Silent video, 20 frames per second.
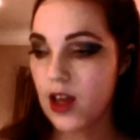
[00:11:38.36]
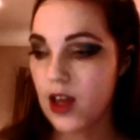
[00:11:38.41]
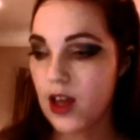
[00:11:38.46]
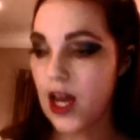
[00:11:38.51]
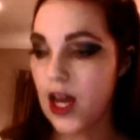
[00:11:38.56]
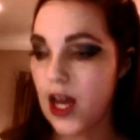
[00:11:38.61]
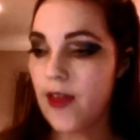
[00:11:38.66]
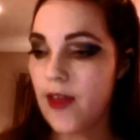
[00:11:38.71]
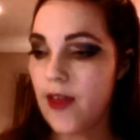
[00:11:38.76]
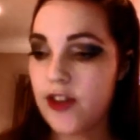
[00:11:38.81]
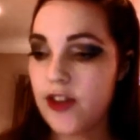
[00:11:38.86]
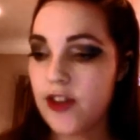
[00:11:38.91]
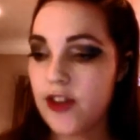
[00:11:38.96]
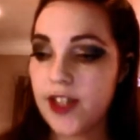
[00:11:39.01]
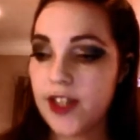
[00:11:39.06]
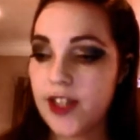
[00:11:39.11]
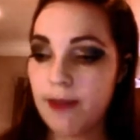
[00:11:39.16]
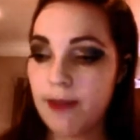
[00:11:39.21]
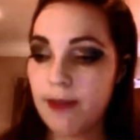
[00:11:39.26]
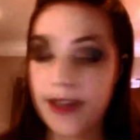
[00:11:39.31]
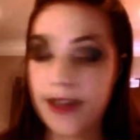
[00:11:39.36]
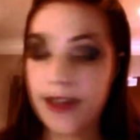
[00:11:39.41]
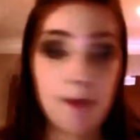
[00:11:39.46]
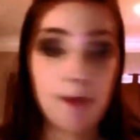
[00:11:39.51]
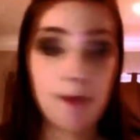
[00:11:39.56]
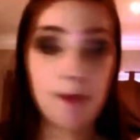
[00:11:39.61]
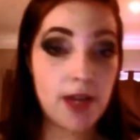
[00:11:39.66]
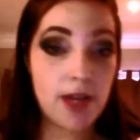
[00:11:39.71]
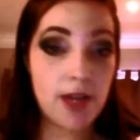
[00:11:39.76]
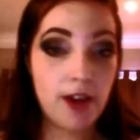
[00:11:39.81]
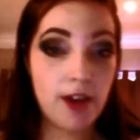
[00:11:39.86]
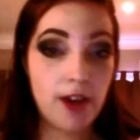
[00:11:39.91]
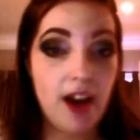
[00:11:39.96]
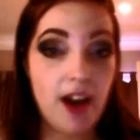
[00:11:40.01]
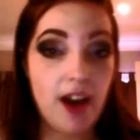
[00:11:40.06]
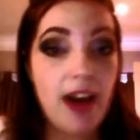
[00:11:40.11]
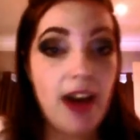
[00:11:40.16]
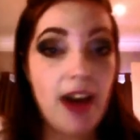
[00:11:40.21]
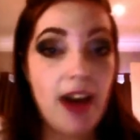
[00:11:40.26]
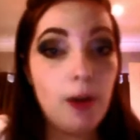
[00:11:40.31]
And then just to give myself a bit of a
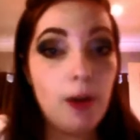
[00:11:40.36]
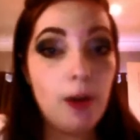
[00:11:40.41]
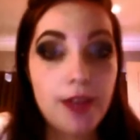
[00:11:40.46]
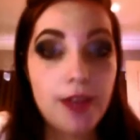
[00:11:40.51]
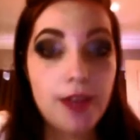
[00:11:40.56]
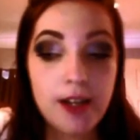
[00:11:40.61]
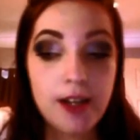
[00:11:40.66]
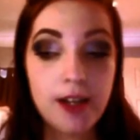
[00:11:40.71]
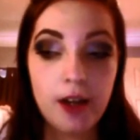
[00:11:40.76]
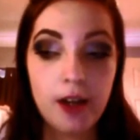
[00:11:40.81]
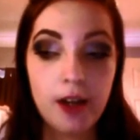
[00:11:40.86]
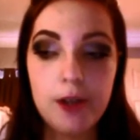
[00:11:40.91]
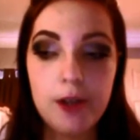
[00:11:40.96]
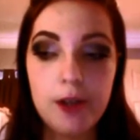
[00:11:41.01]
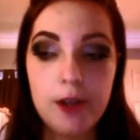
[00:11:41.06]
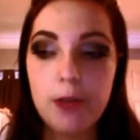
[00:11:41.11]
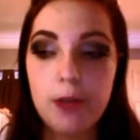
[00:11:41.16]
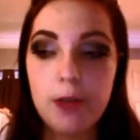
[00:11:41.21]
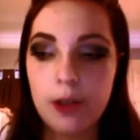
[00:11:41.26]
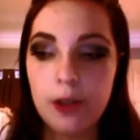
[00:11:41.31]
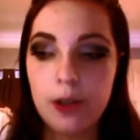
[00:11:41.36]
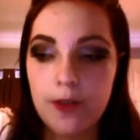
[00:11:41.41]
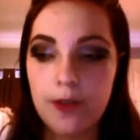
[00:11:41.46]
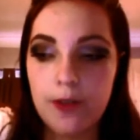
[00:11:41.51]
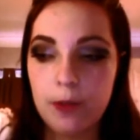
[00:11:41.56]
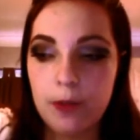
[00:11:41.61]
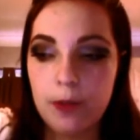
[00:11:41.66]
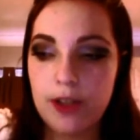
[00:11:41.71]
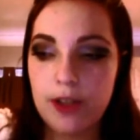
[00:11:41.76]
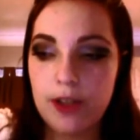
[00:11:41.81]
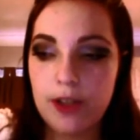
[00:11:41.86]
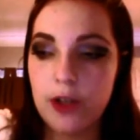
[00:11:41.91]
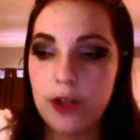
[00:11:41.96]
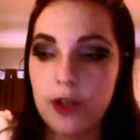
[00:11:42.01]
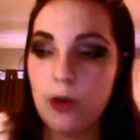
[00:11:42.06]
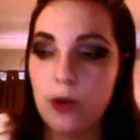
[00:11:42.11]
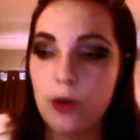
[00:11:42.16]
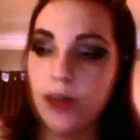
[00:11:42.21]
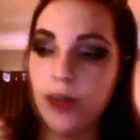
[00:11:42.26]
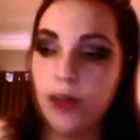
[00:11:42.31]
healthy glow, but I don't want to be too
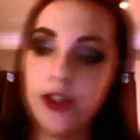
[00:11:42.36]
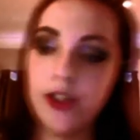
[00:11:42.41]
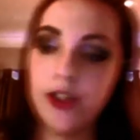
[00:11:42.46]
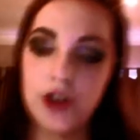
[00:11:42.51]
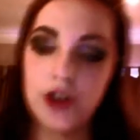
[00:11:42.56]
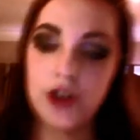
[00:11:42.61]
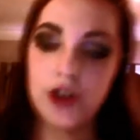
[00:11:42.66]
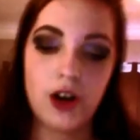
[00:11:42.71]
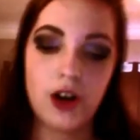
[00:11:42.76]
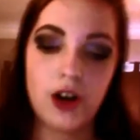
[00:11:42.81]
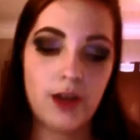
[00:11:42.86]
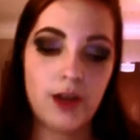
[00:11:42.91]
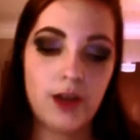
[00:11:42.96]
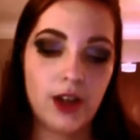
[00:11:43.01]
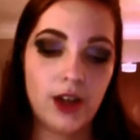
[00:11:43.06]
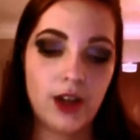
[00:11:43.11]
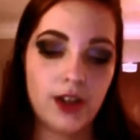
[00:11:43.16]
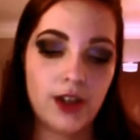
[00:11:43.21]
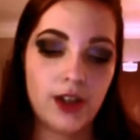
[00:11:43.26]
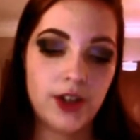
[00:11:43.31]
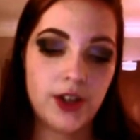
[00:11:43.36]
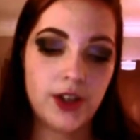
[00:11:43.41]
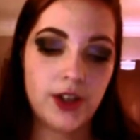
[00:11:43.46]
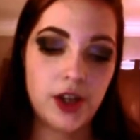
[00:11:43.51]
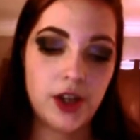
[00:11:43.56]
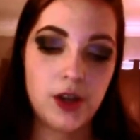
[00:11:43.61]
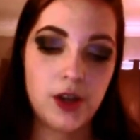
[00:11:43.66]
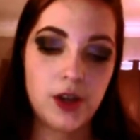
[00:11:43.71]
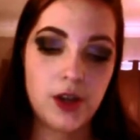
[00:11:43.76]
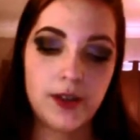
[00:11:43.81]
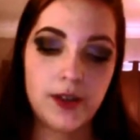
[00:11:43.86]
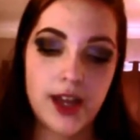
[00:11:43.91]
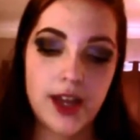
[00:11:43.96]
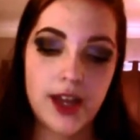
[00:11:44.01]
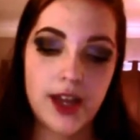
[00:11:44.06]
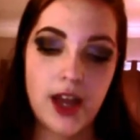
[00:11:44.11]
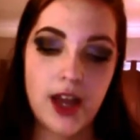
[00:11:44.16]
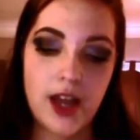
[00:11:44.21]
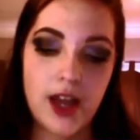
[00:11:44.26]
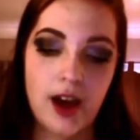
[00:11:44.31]
orange, I'm going to use
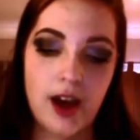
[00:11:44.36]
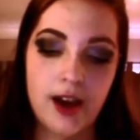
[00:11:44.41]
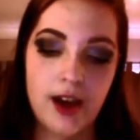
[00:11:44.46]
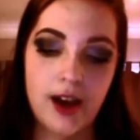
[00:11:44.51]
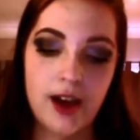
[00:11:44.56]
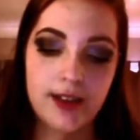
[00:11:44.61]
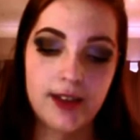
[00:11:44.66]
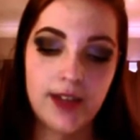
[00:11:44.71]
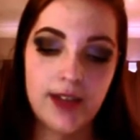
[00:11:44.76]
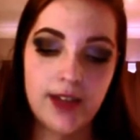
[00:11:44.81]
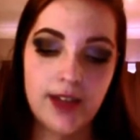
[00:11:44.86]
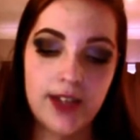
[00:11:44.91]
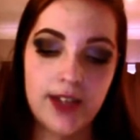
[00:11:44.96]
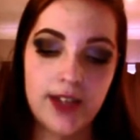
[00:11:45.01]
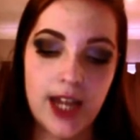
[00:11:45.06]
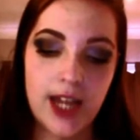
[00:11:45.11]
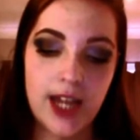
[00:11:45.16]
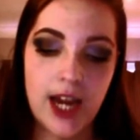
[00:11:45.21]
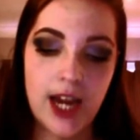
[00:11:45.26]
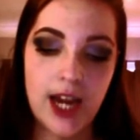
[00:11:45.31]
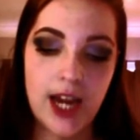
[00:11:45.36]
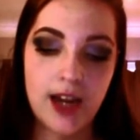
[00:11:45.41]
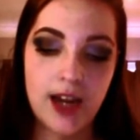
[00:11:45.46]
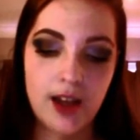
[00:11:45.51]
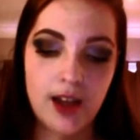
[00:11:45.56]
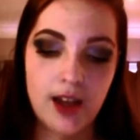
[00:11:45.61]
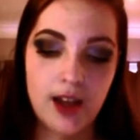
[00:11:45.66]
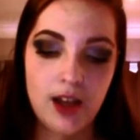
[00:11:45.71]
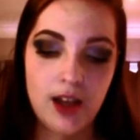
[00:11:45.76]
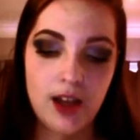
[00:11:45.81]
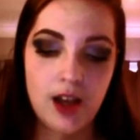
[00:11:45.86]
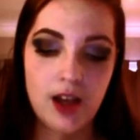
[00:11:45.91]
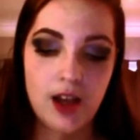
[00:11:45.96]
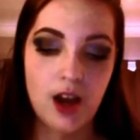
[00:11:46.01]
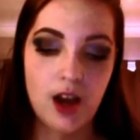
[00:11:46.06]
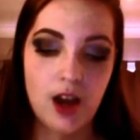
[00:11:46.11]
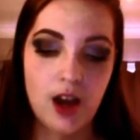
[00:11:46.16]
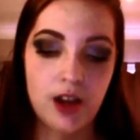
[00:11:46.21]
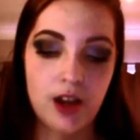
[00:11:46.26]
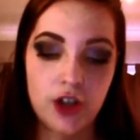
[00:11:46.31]
the 17
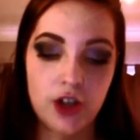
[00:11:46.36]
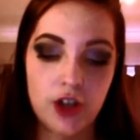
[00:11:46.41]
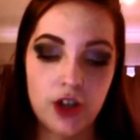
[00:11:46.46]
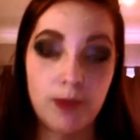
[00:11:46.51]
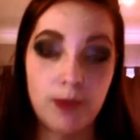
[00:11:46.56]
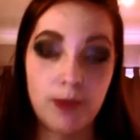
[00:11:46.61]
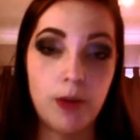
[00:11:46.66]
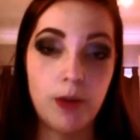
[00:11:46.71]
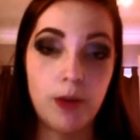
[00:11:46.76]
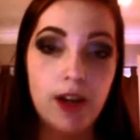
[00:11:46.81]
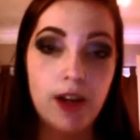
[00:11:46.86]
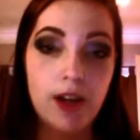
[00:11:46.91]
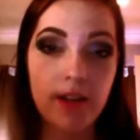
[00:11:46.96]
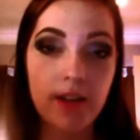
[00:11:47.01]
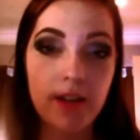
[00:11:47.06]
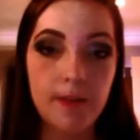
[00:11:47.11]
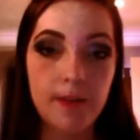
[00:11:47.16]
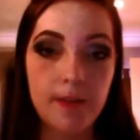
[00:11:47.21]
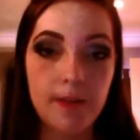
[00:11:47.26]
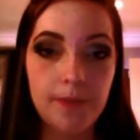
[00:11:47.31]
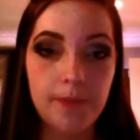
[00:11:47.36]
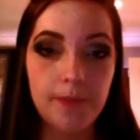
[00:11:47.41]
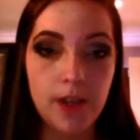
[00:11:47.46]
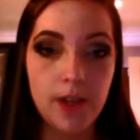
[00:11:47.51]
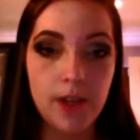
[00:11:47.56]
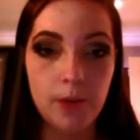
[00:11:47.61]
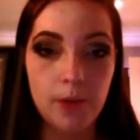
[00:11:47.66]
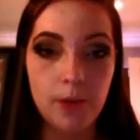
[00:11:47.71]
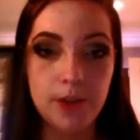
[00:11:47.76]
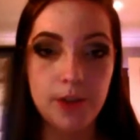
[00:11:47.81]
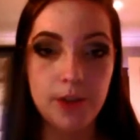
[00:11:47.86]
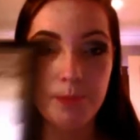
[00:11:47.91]
shimmer brick, which is